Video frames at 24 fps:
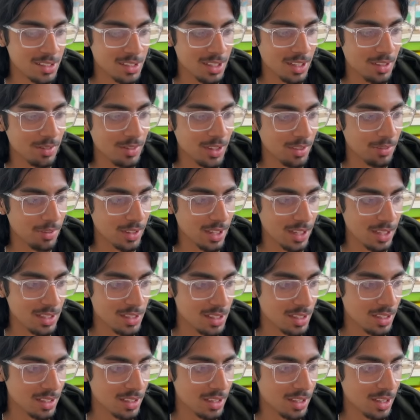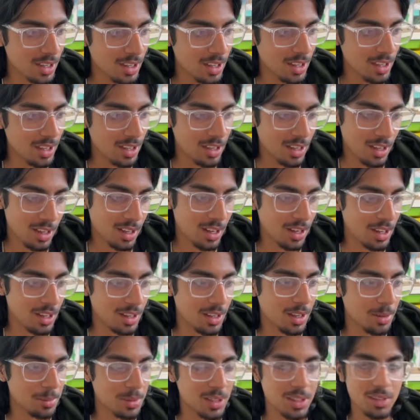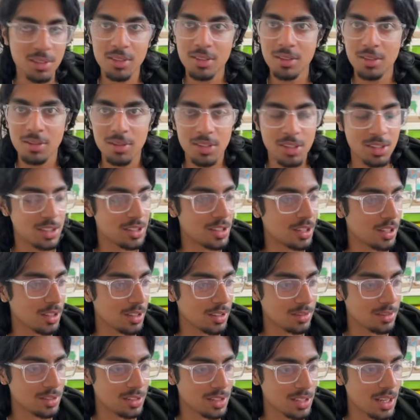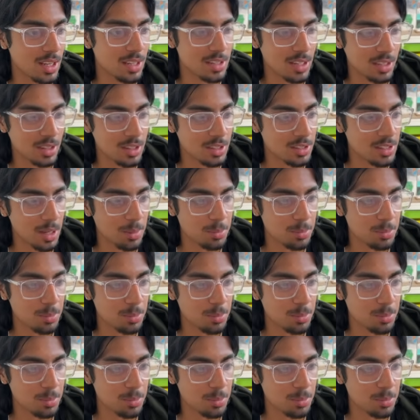Even if it isn't, I mean, it still stays at the same